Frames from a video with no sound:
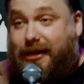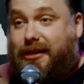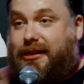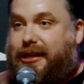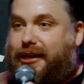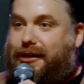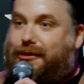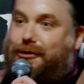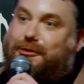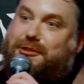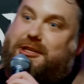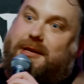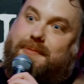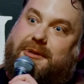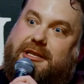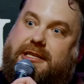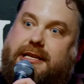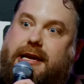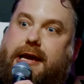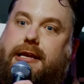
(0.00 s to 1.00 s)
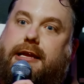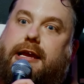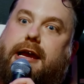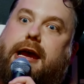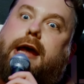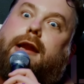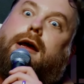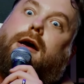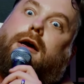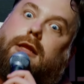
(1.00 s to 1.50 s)
Kid holds up a dead
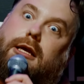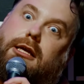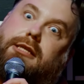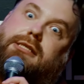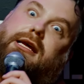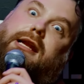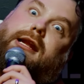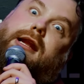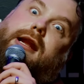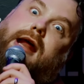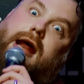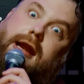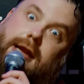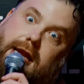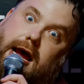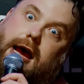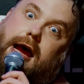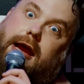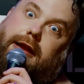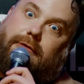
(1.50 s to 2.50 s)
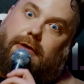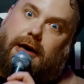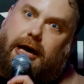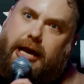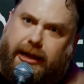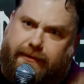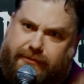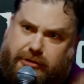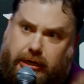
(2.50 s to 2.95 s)
cat. They said it had 9 wives.